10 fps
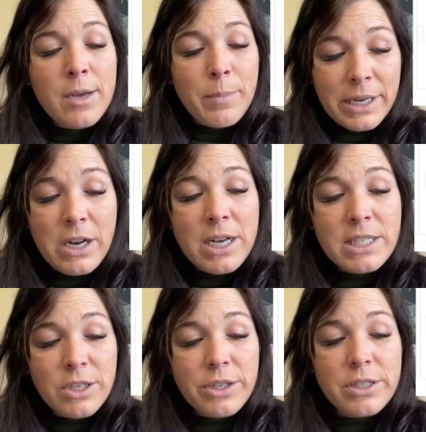My
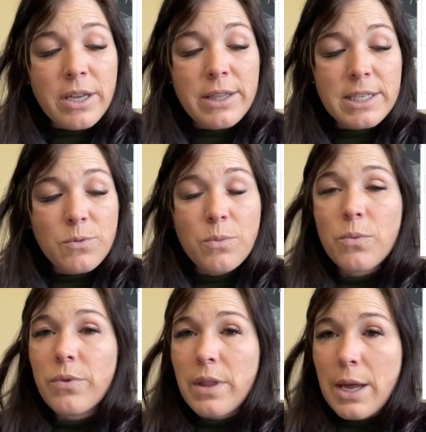cost of goods on this,
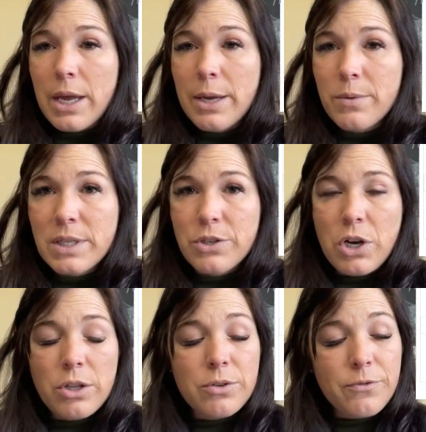they, it was a
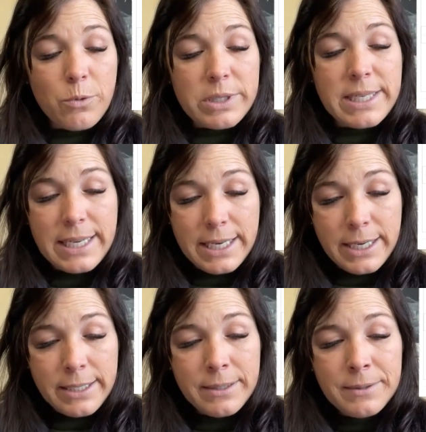dollar
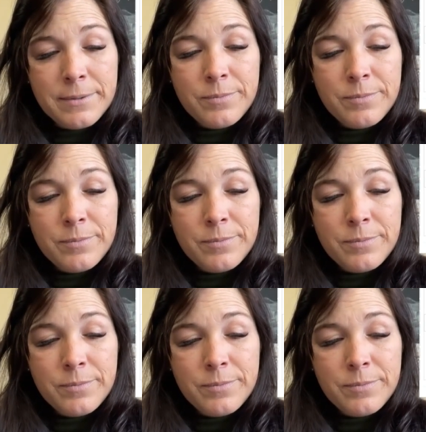fourteen.